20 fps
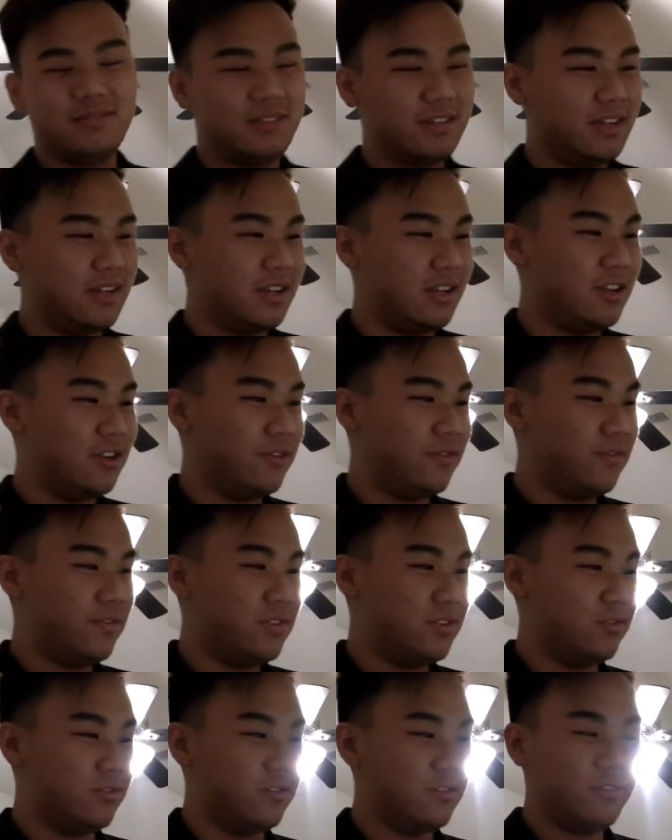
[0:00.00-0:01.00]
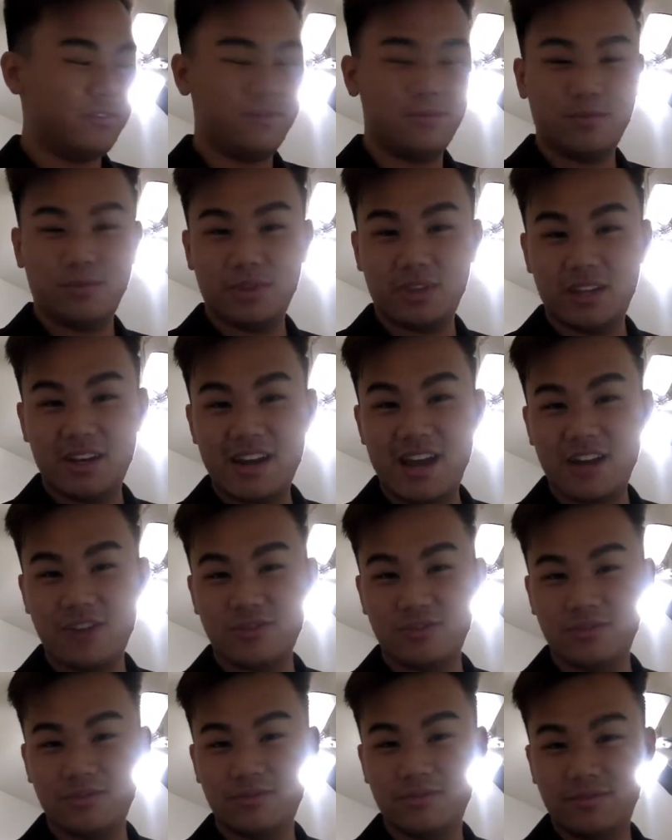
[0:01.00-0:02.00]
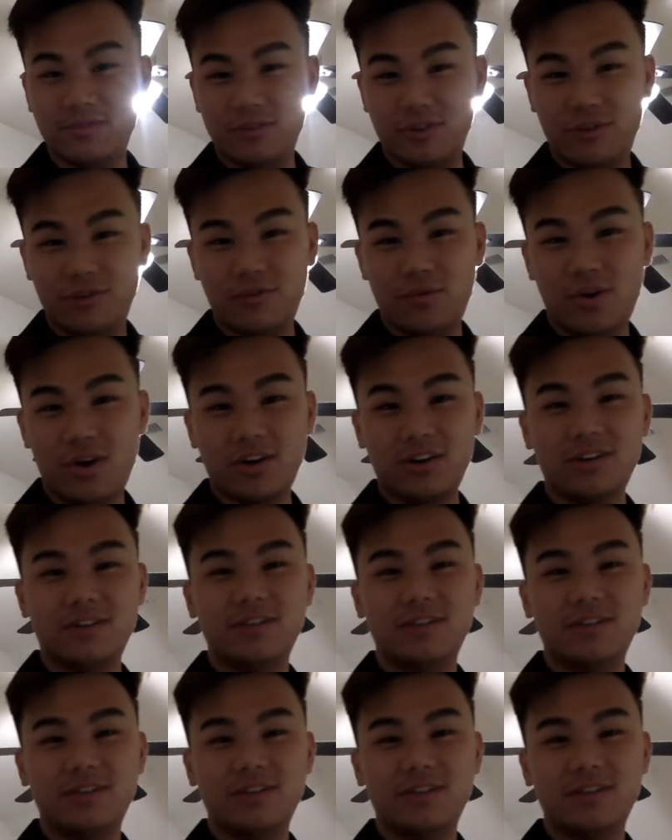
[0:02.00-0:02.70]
can interfere with the natural flow of water.